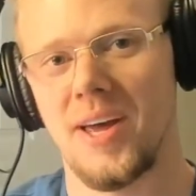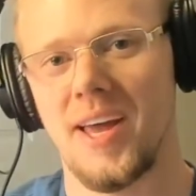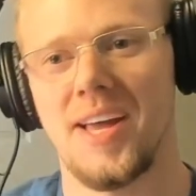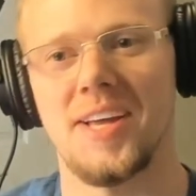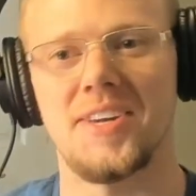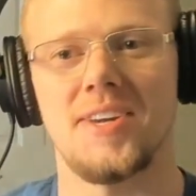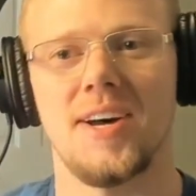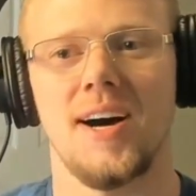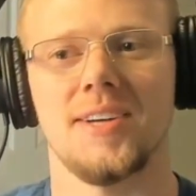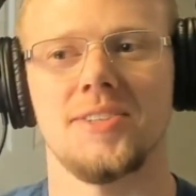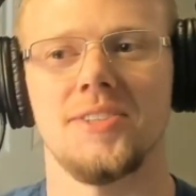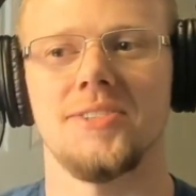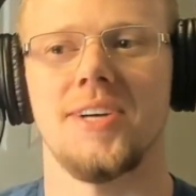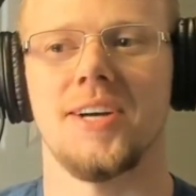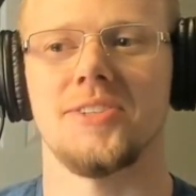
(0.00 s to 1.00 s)
and
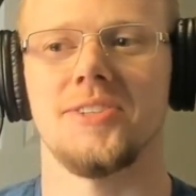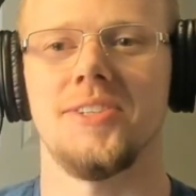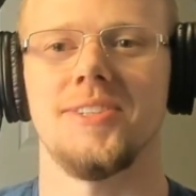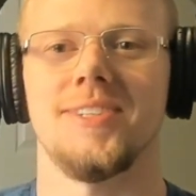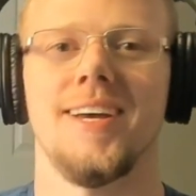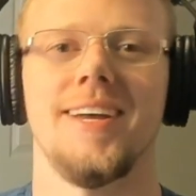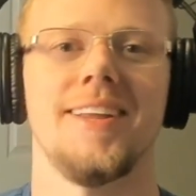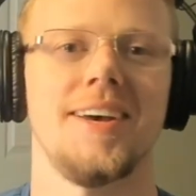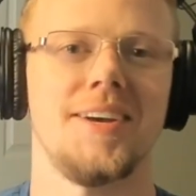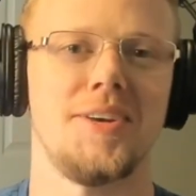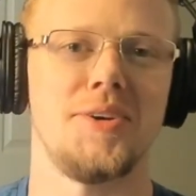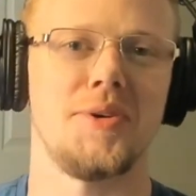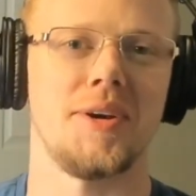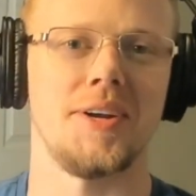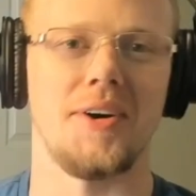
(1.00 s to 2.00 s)
doctors actually said that
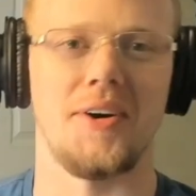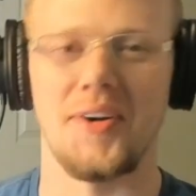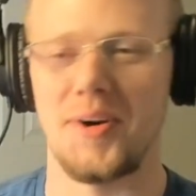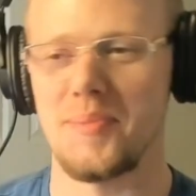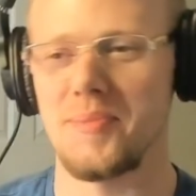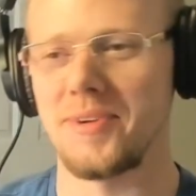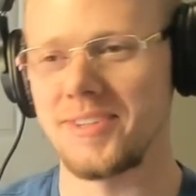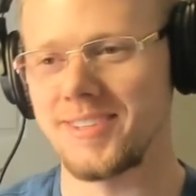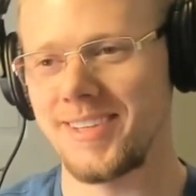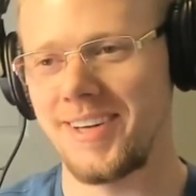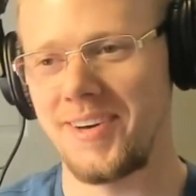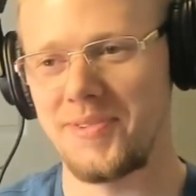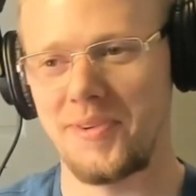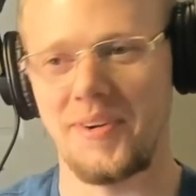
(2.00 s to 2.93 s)
you could harm yourself